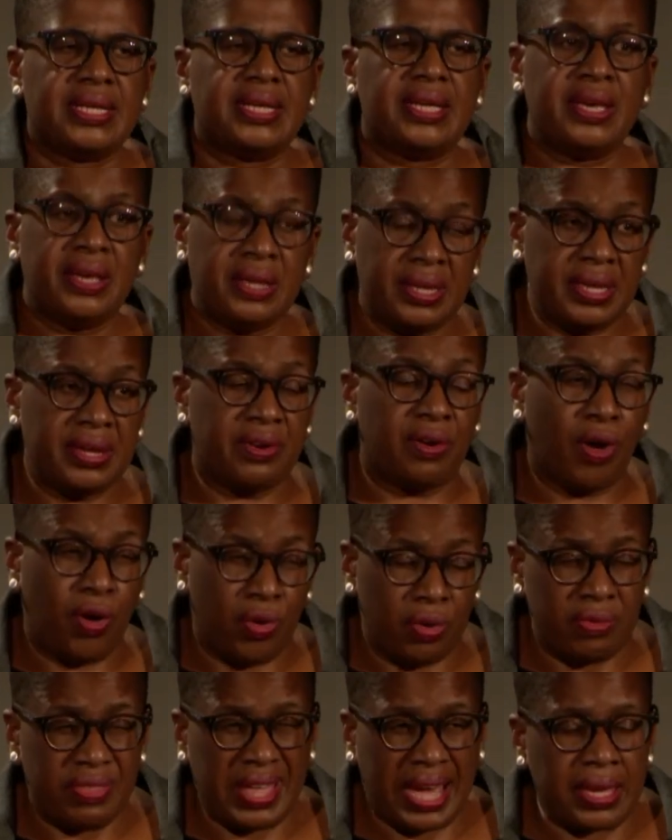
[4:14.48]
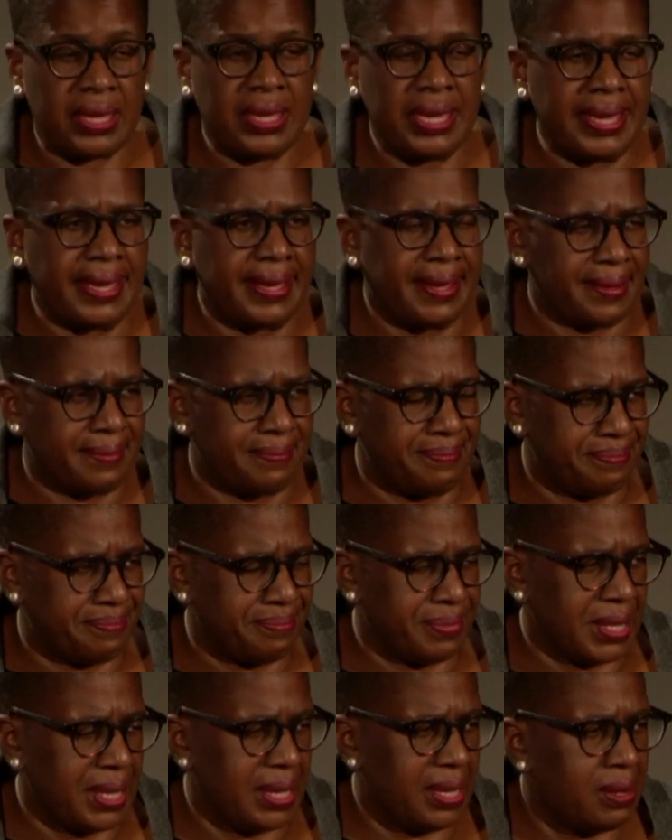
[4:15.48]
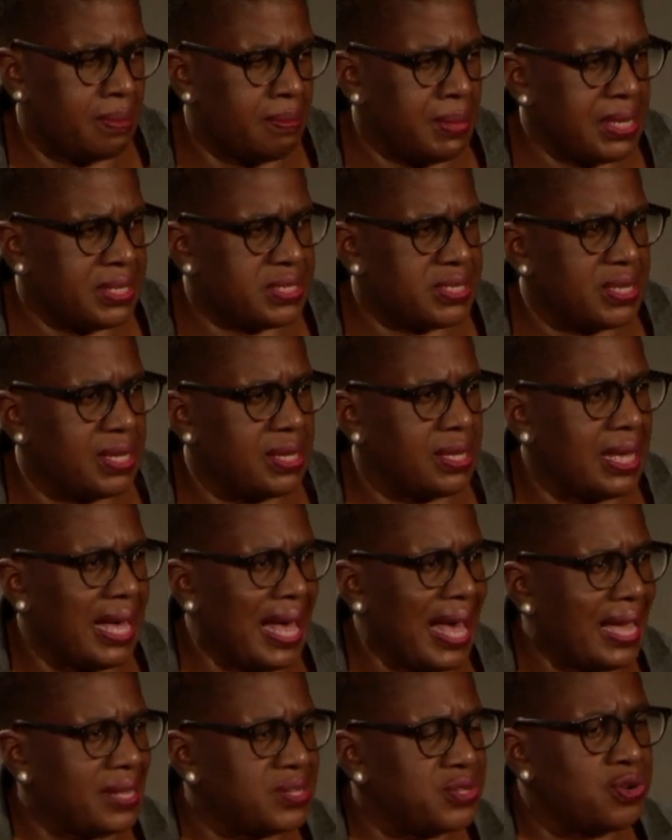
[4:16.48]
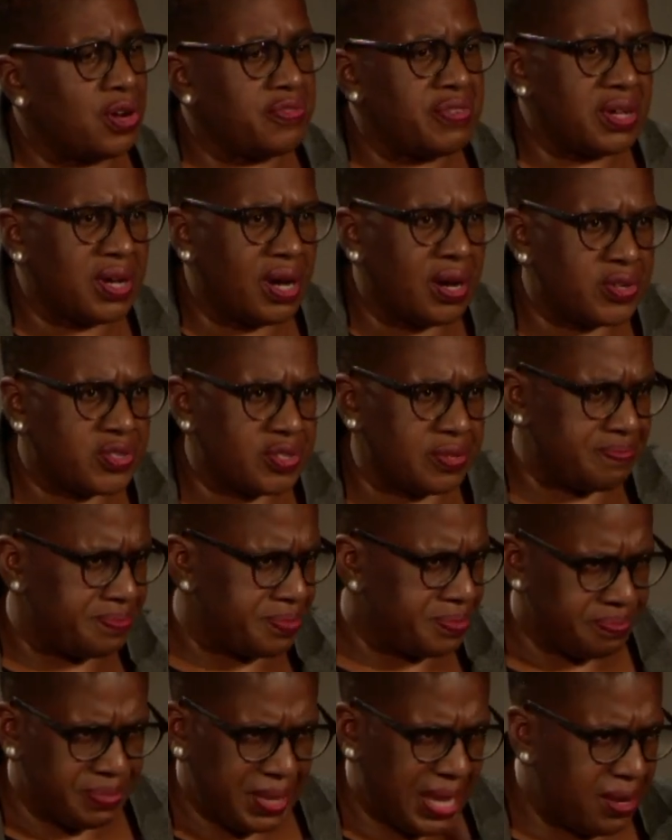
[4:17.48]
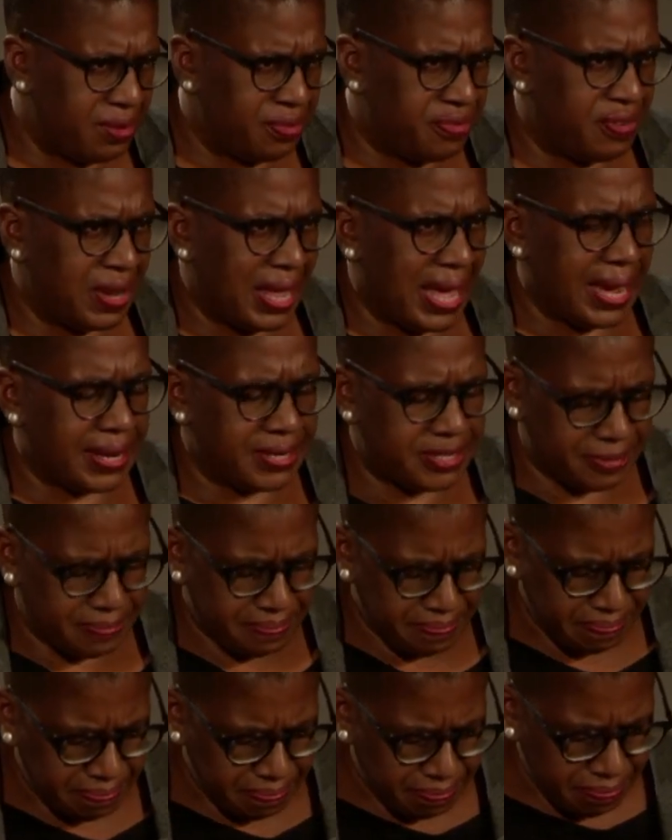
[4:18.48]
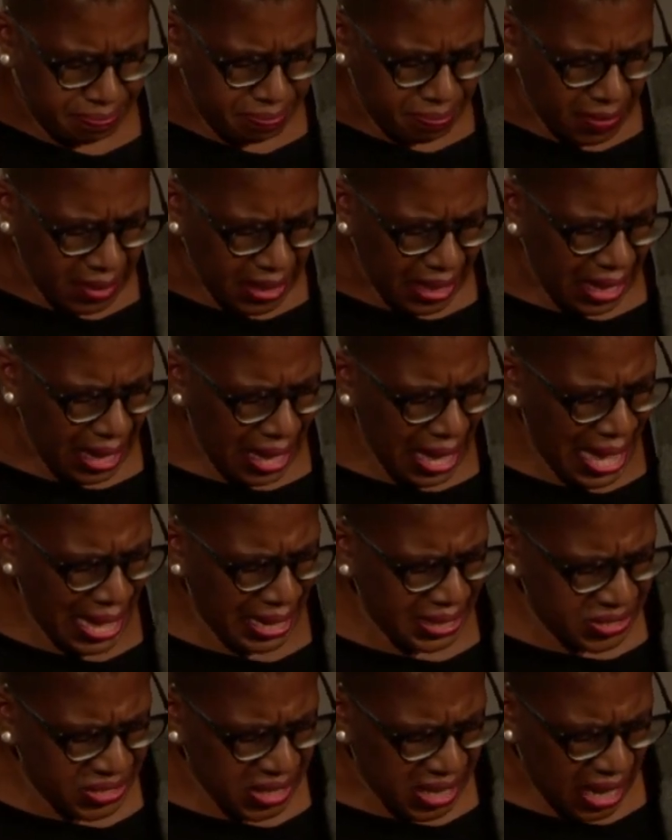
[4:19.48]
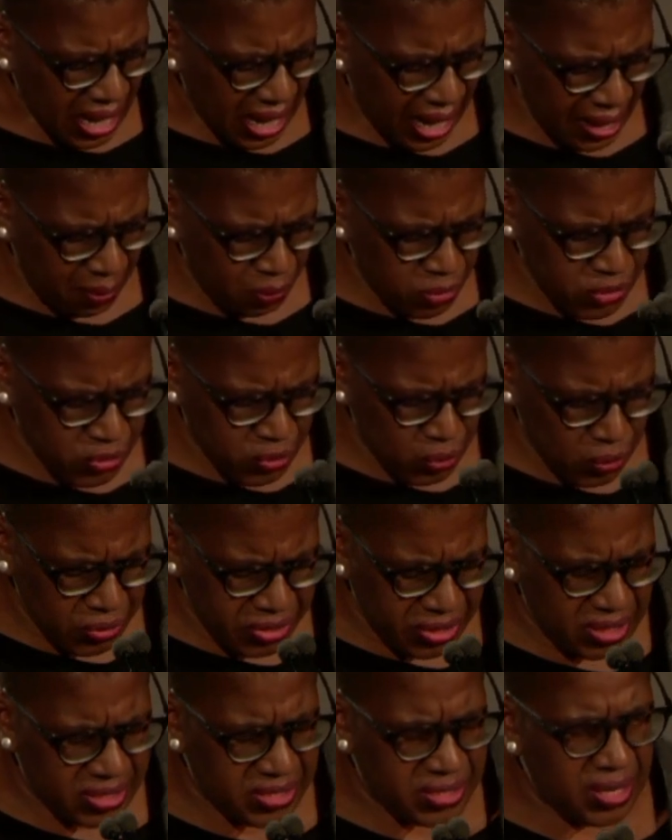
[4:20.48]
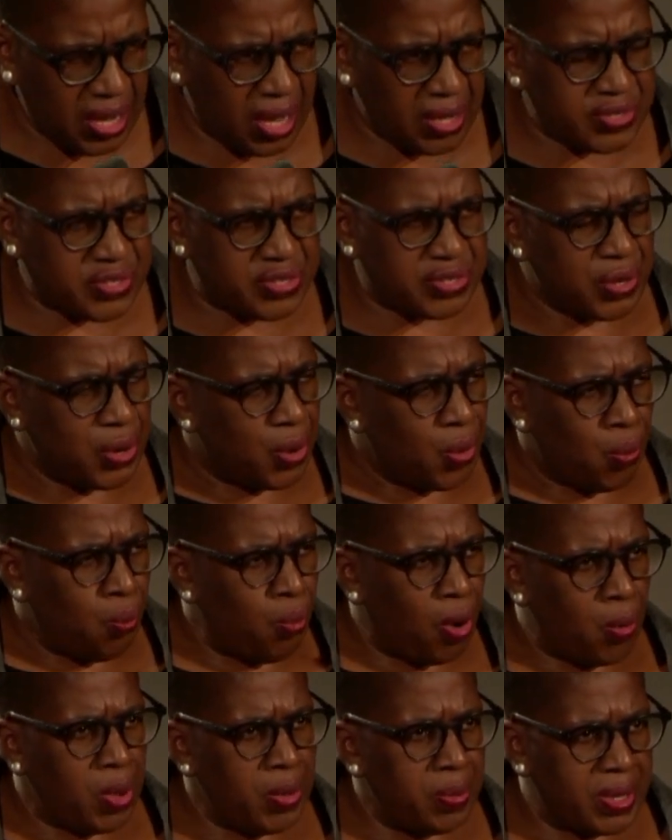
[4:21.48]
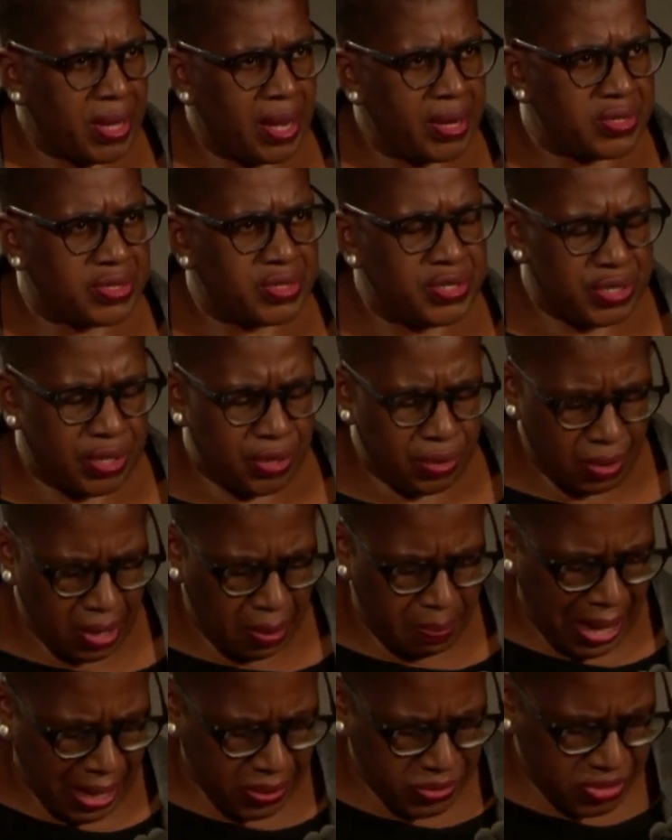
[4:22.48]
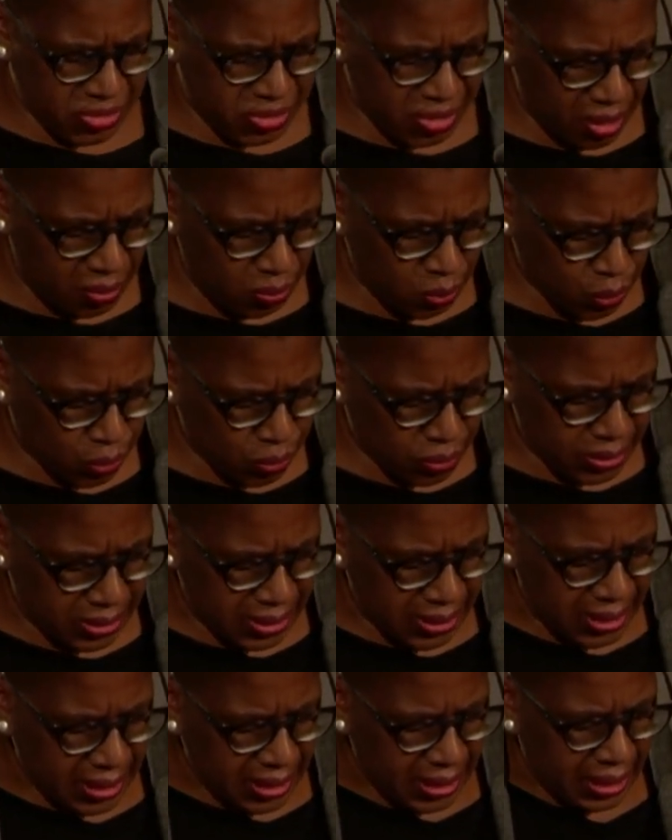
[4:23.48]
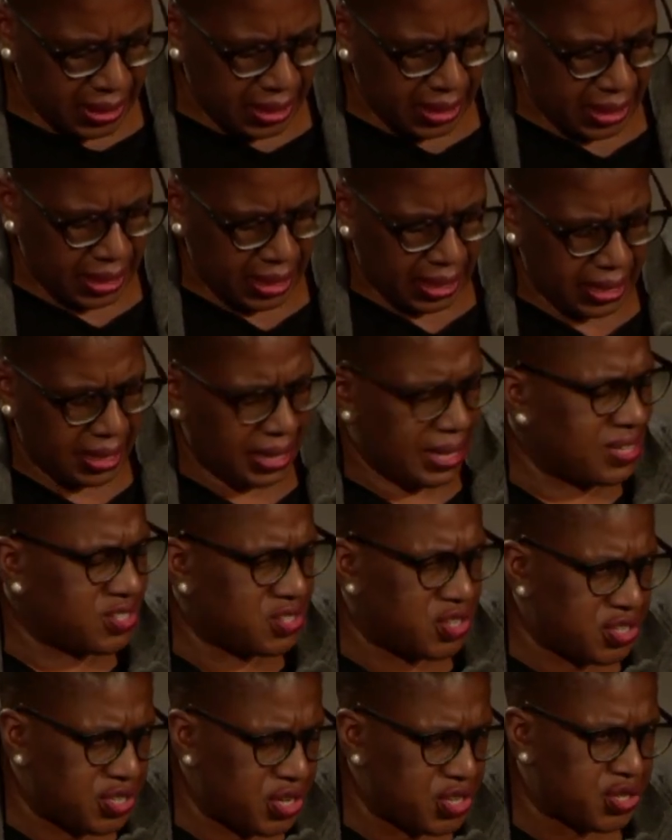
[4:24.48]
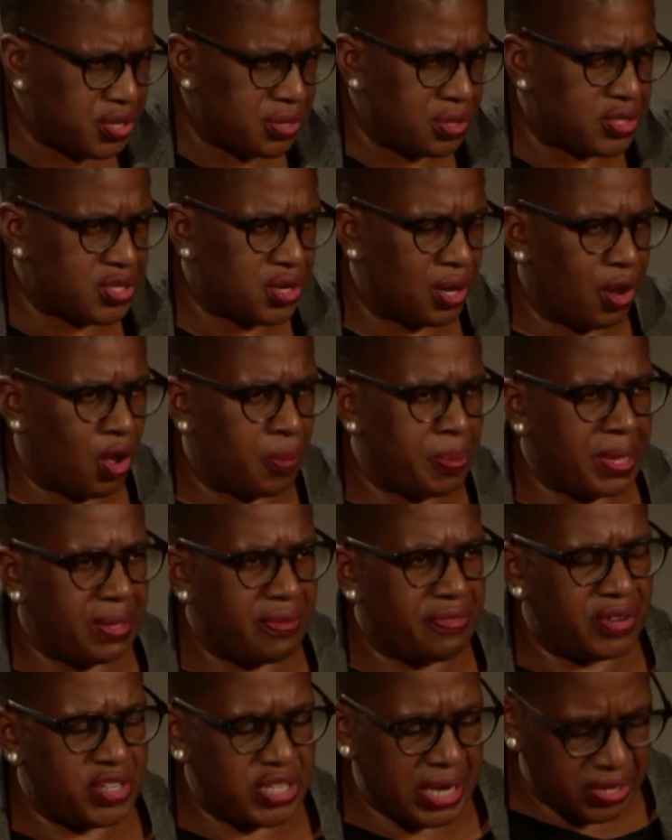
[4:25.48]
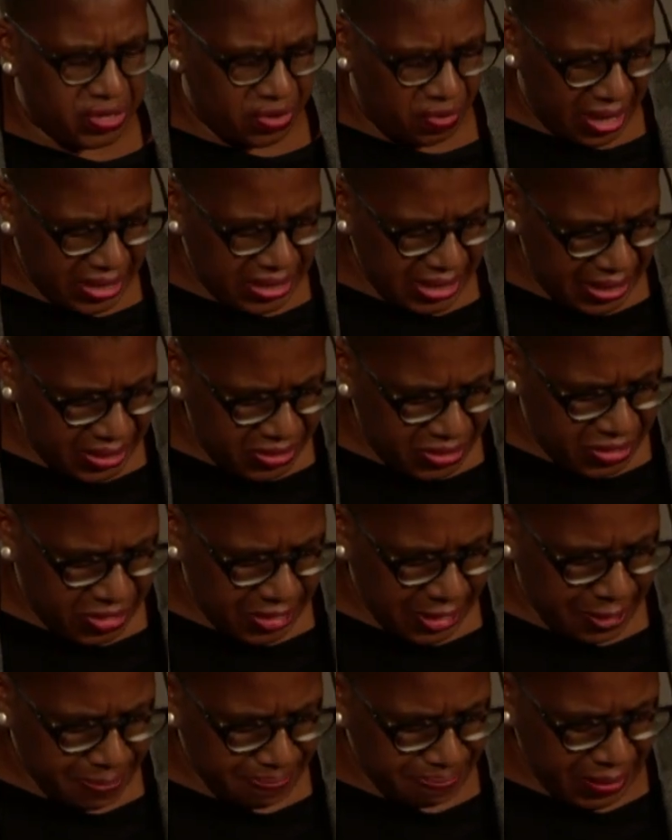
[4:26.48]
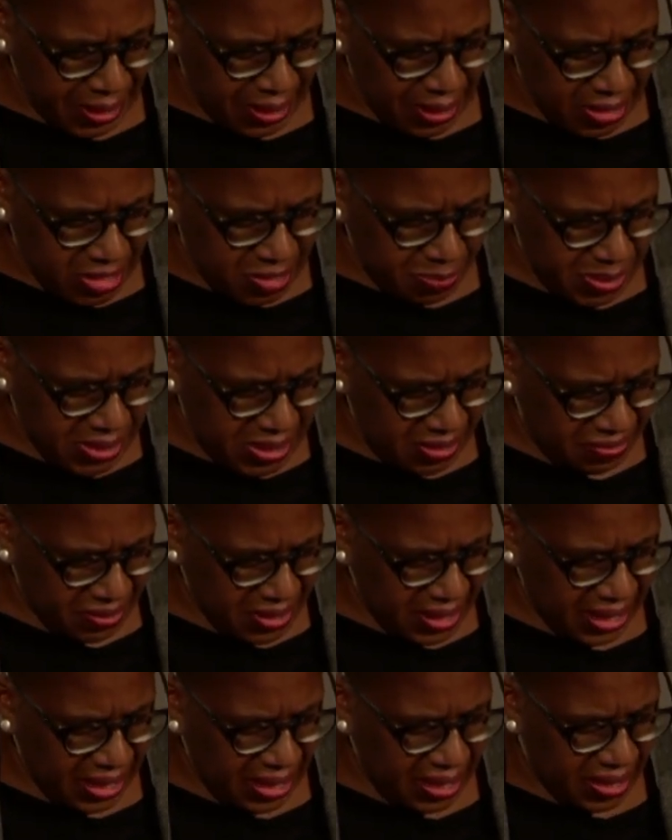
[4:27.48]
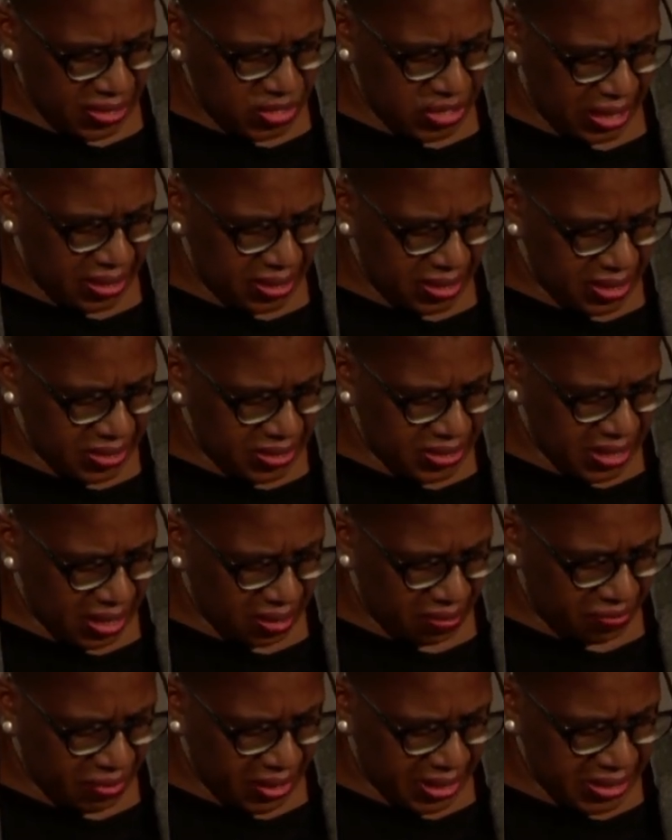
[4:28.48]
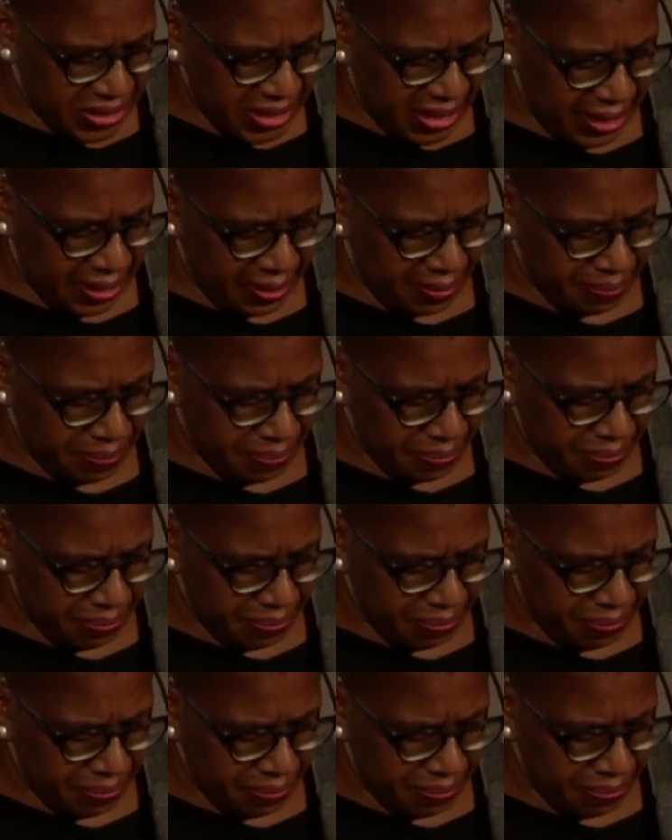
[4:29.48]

earlier on that year in a meeting at Covent Garden in a flat. And I was called to discuss what we were going to do about Stonewall and its decision to lobby for gender identity, specifically gender self-ID,